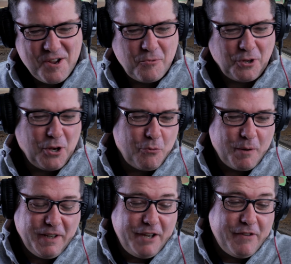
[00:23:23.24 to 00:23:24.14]
Well, we
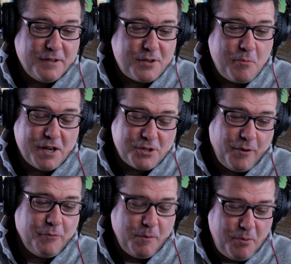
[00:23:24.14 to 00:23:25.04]
believe in it so much,
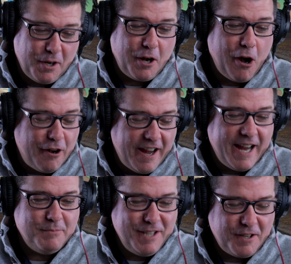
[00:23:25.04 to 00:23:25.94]
Quint, we put it in our
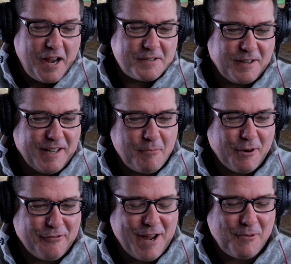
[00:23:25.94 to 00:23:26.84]
name, Teleos
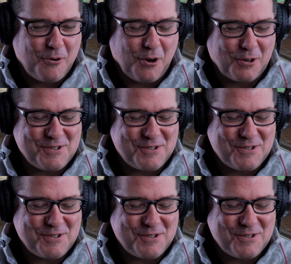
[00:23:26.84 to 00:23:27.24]
Collaborative Network.